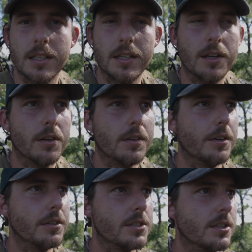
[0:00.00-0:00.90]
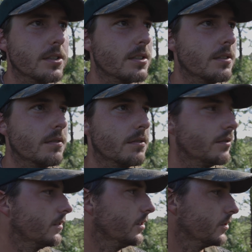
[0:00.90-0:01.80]
in here, and there's
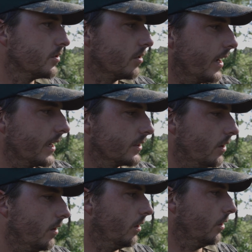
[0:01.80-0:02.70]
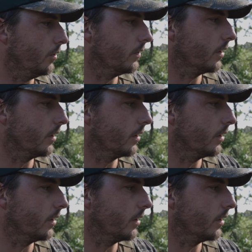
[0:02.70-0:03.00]
tracks all over.